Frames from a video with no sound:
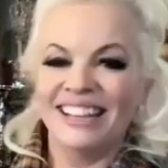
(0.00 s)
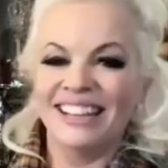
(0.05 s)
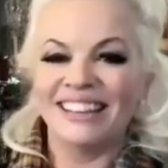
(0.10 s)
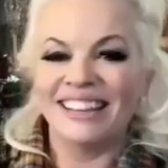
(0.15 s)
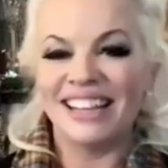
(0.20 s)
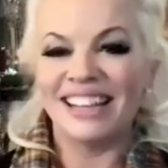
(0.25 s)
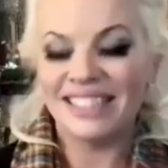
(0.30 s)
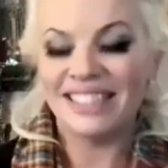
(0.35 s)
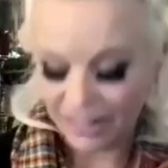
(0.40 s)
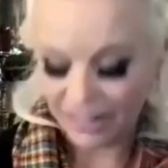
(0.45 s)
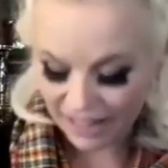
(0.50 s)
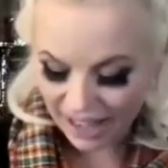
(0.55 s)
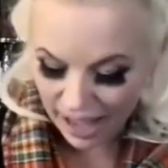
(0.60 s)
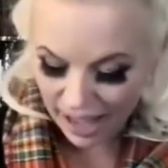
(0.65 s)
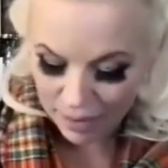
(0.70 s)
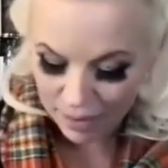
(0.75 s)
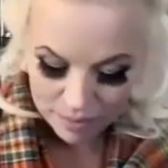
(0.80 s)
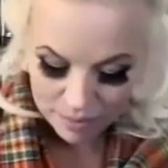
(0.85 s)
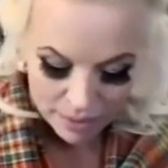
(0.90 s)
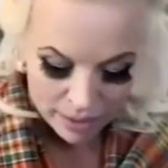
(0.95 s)
That's
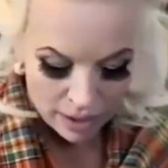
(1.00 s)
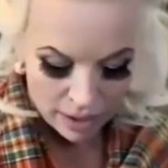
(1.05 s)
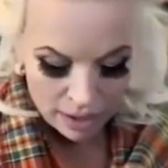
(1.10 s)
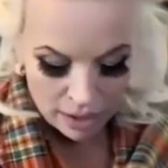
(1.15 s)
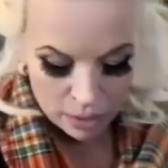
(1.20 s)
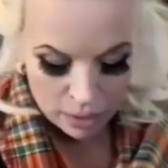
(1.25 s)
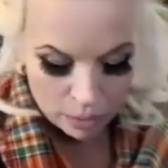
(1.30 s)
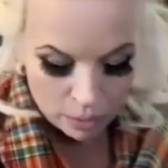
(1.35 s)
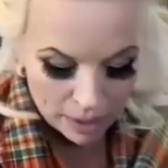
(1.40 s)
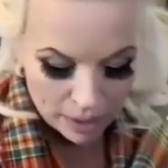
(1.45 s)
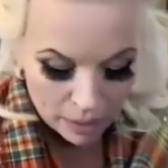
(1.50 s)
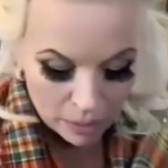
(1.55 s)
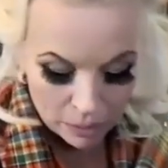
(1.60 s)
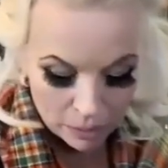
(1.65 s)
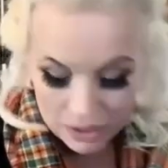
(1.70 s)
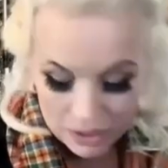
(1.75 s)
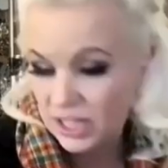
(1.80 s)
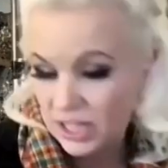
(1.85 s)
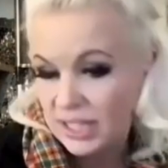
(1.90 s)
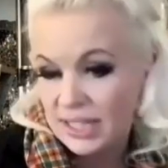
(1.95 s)
okay. We
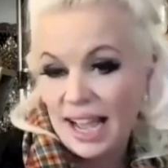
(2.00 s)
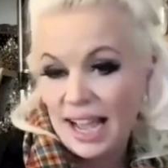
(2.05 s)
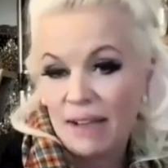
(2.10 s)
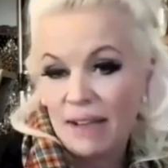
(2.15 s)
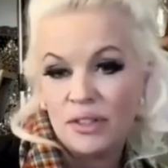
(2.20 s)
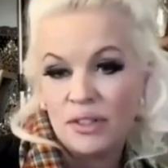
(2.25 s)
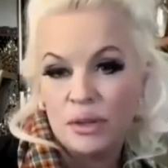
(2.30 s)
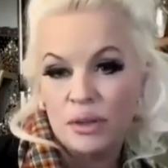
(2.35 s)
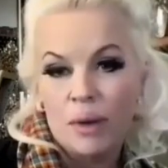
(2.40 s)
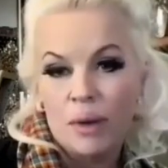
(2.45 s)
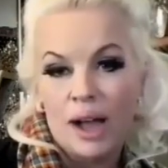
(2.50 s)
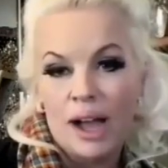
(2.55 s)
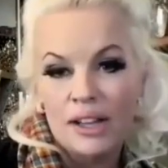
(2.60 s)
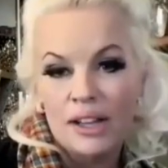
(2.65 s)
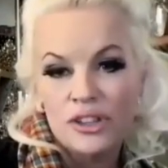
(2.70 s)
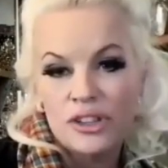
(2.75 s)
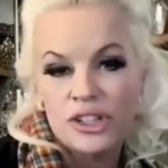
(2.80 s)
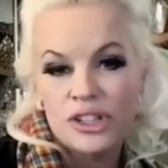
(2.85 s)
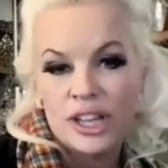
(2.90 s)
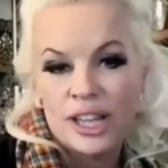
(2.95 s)
will just have to
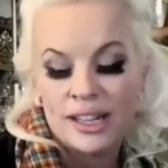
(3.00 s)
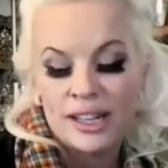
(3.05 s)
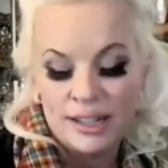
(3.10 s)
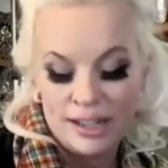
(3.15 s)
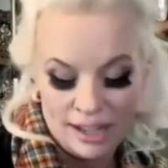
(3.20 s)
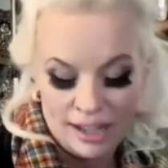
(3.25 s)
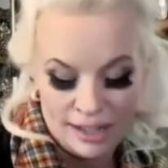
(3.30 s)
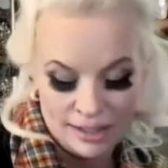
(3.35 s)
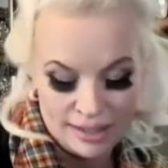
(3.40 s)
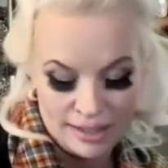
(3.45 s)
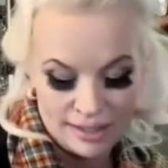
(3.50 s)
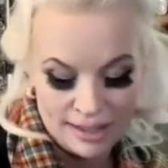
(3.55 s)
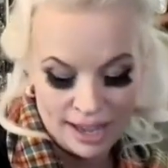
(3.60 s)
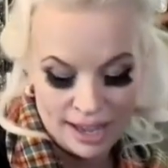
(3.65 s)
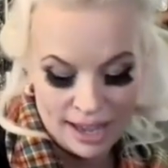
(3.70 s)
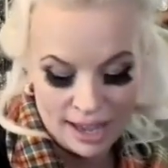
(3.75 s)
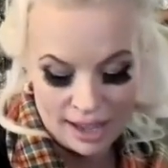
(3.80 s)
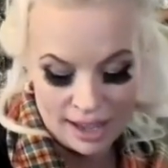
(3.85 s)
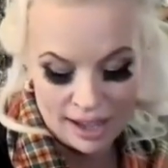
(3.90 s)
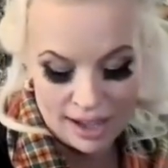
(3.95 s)
watch and
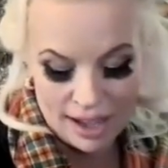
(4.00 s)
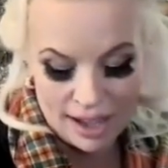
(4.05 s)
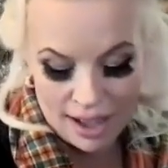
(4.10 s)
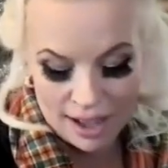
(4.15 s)
see